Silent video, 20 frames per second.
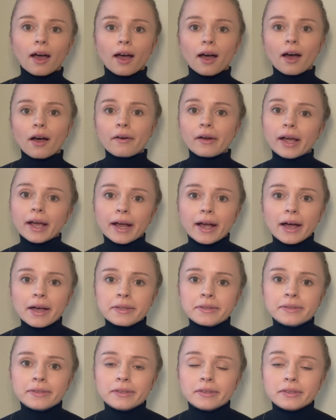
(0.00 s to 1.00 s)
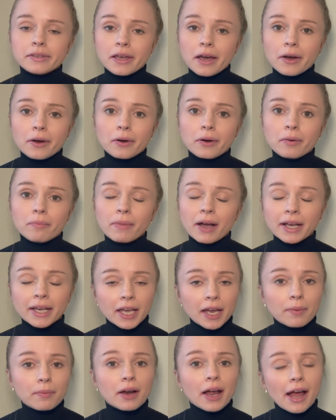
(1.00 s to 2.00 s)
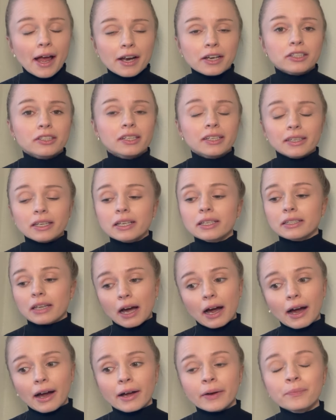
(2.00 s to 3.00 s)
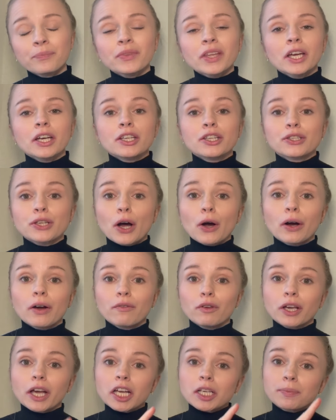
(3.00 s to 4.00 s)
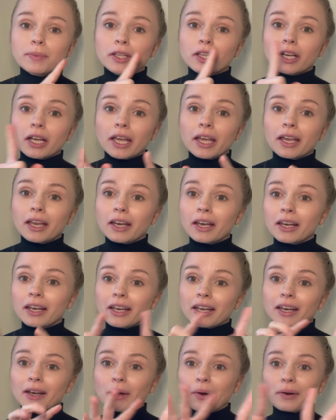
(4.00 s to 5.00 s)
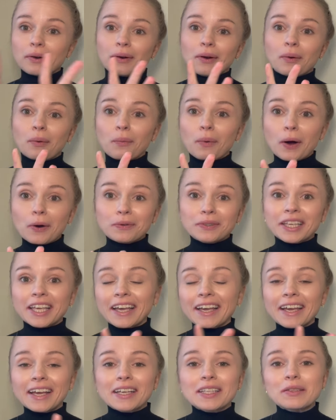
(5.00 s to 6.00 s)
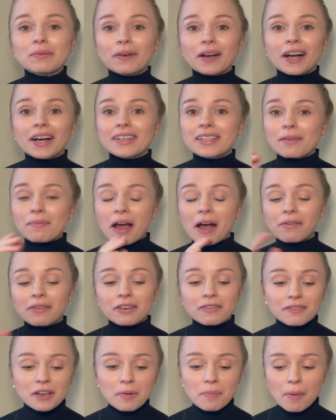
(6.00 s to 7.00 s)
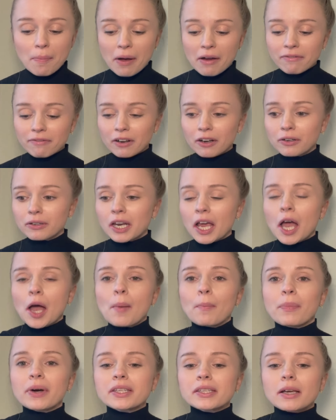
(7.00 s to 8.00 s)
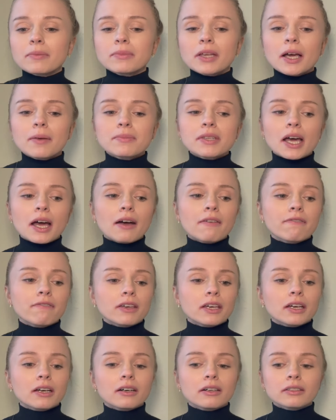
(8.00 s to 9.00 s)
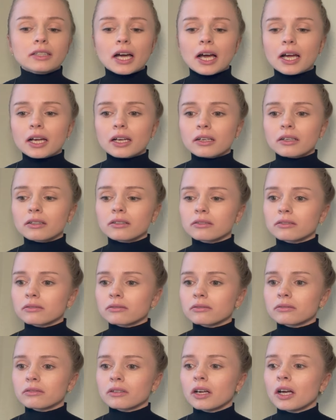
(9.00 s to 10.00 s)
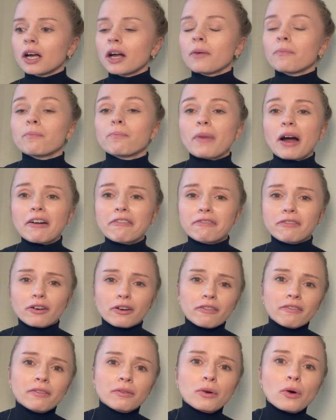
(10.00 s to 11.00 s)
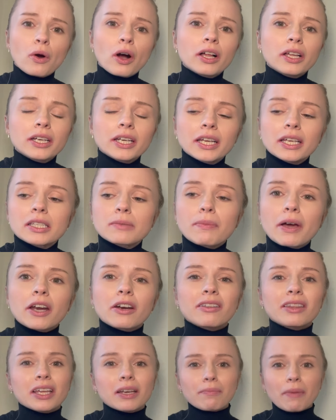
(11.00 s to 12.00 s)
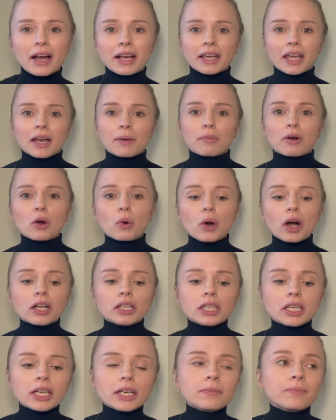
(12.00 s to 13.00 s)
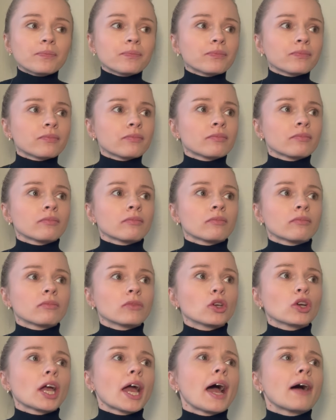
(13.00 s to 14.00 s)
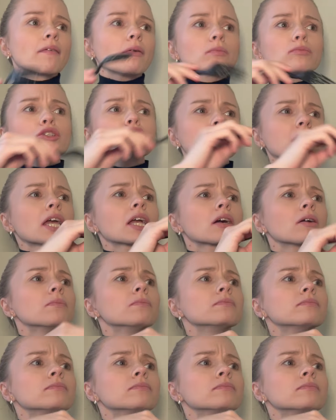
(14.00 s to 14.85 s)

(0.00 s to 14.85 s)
Okay, guys. So my camera actually did die. So if you catch me looking wonky, it's because I'm having to film on my phone. But sometimes I feel like my phone quality is better than my camera quality. You can have them. Just take them.